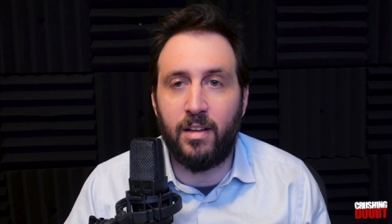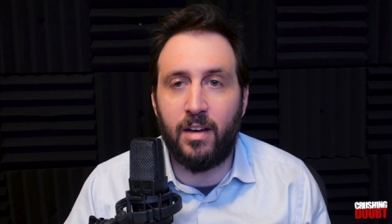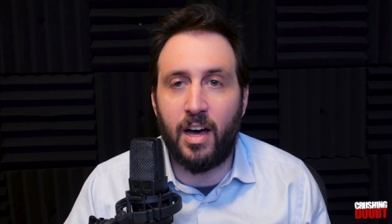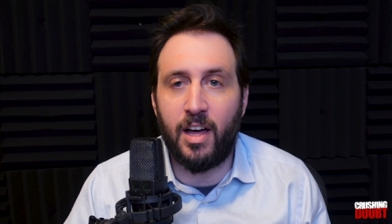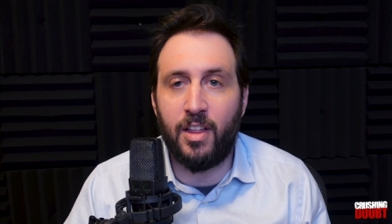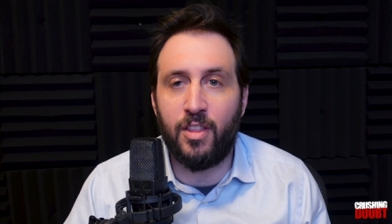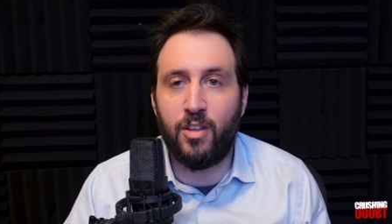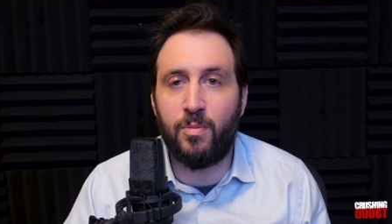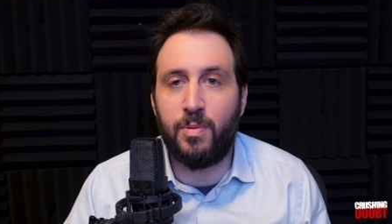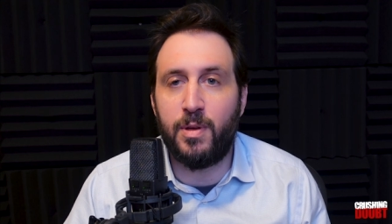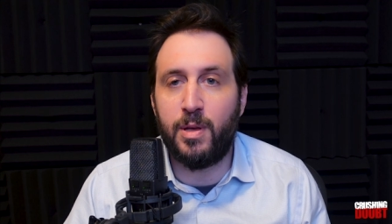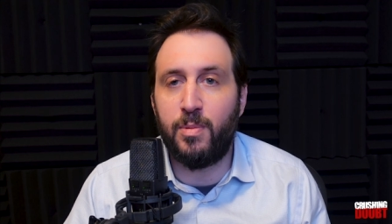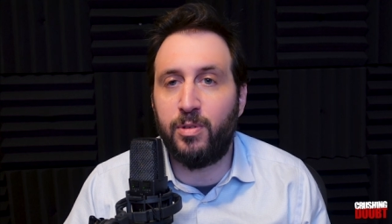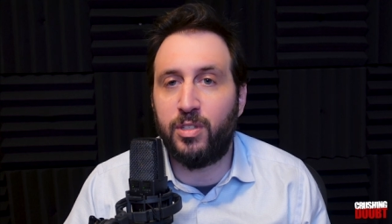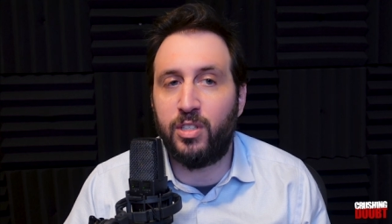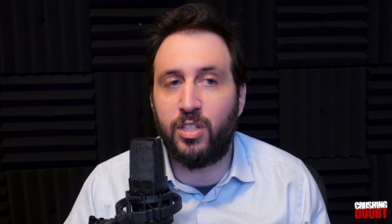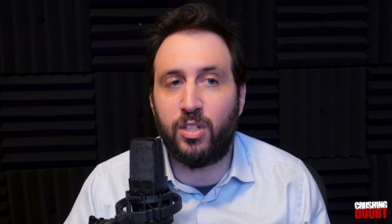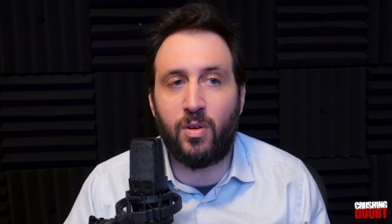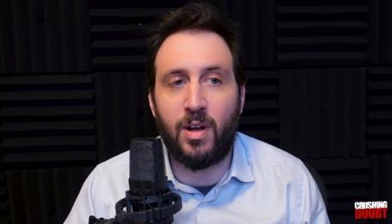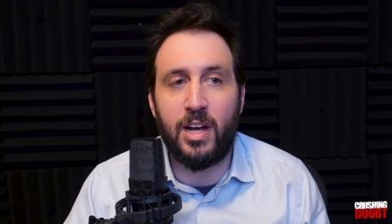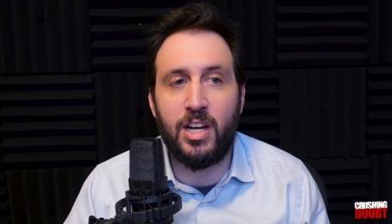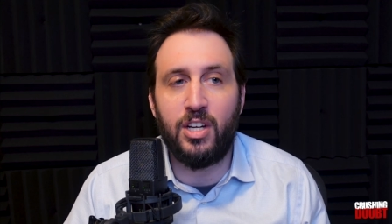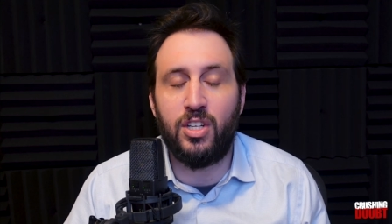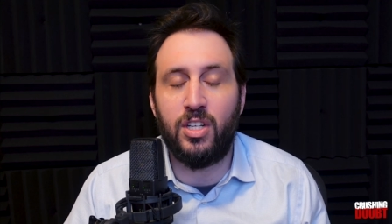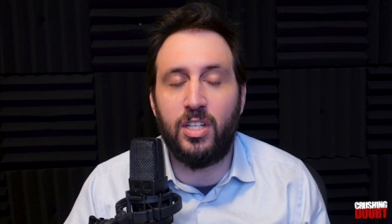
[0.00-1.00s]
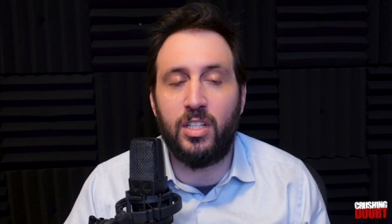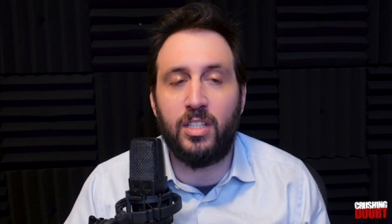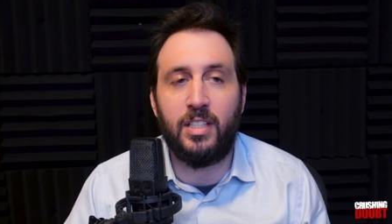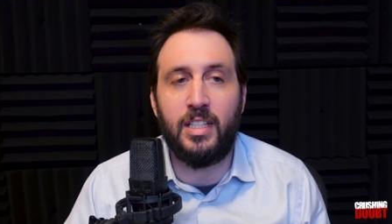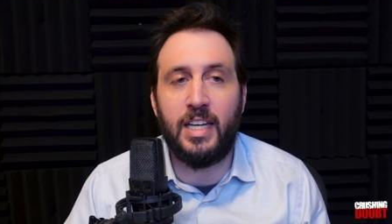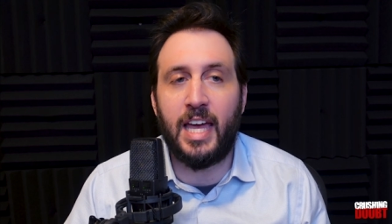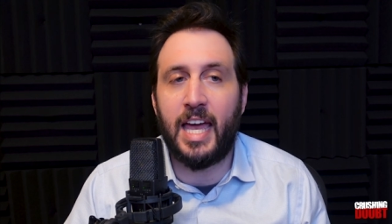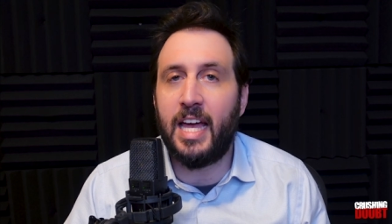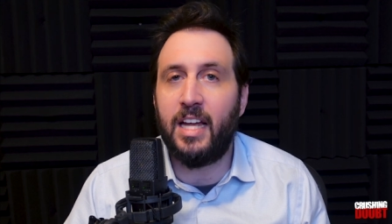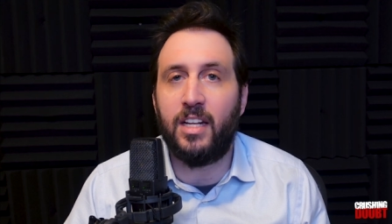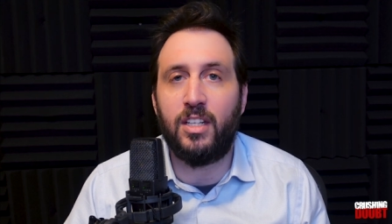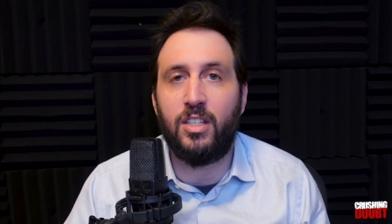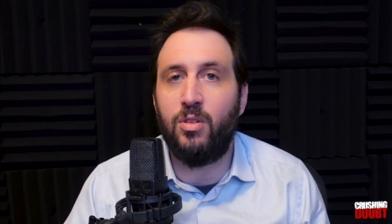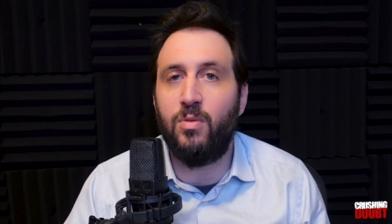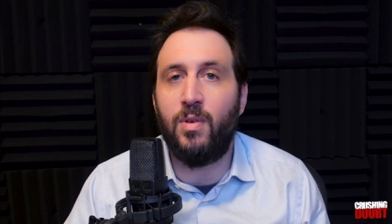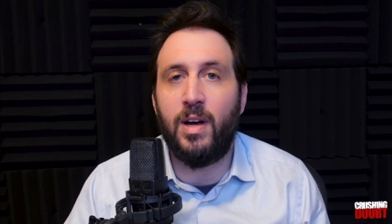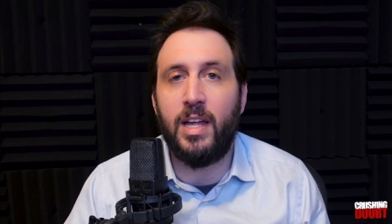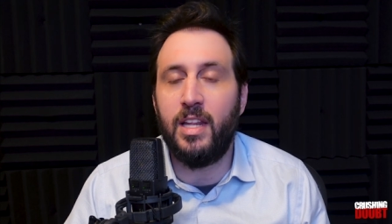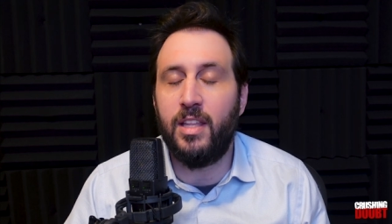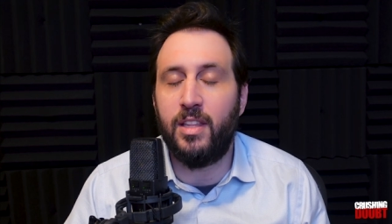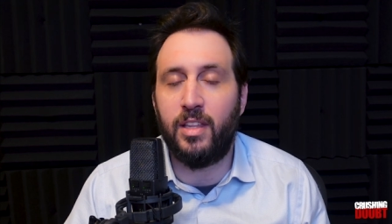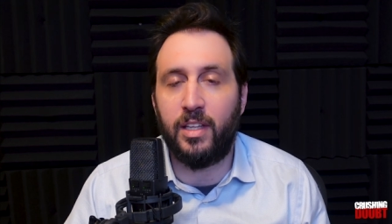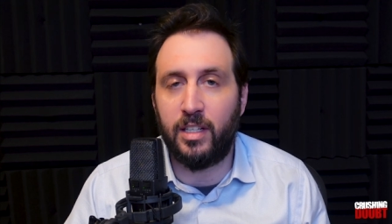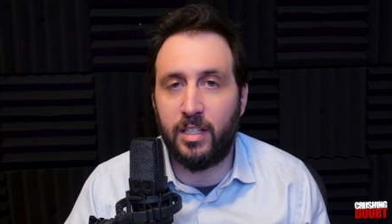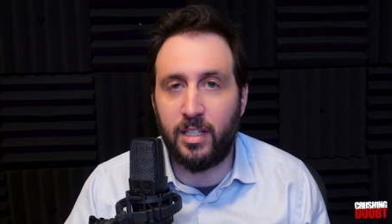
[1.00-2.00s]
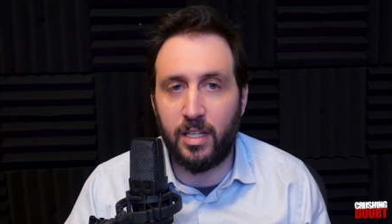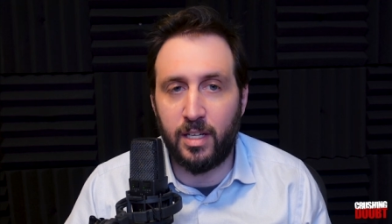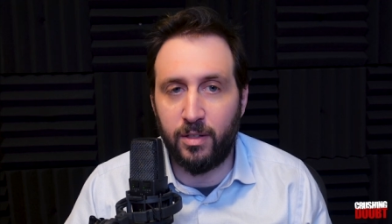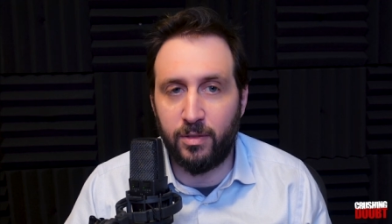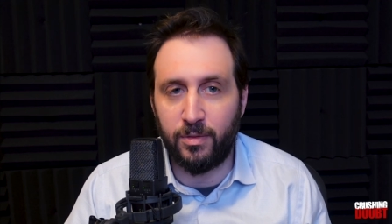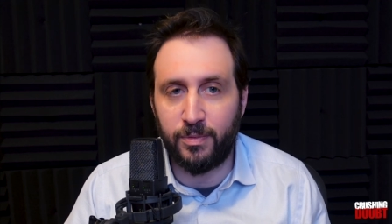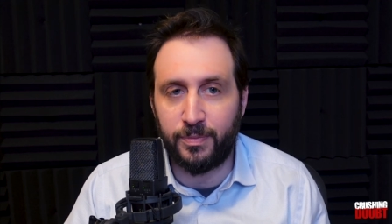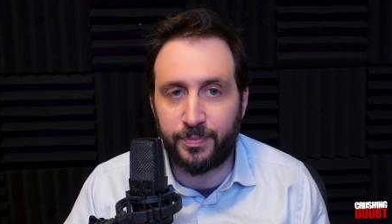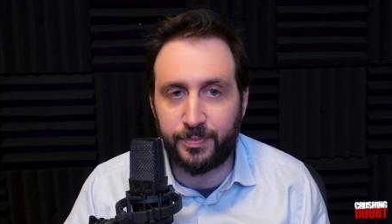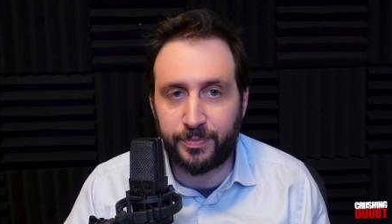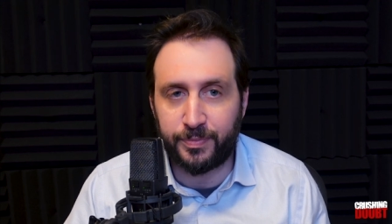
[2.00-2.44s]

other people's aggression can't do anything to you.